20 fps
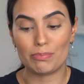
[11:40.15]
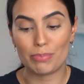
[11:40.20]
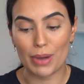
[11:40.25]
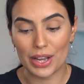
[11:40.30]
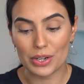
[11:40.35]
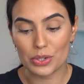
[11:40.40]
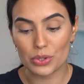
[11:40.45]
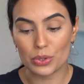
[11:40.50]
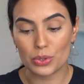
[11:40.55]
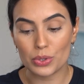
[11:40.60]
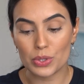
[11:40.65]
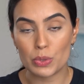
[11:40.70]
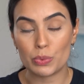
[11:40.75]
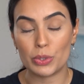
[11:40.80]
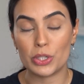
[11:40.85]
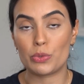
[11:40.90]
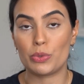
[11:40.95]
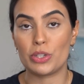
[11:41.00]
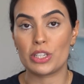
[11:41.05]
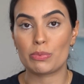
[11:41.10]
bundles,
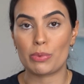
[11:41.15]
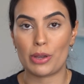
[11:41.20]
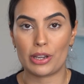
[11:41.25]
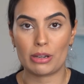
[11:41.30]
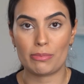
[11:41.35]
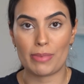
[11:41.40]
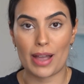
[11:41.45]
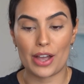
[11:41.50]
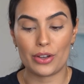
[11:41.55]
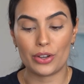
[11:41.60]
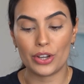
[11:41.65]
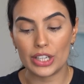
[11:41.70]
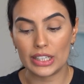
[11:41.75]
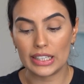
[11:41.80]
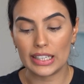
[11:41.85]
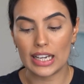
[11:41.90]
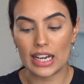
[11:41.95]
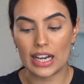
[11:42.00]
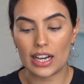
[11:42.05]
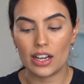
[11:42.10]
which we spoke about
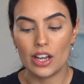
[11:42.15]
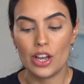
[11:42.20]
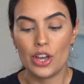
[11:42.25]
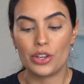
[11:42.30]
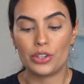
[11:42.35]
earlier,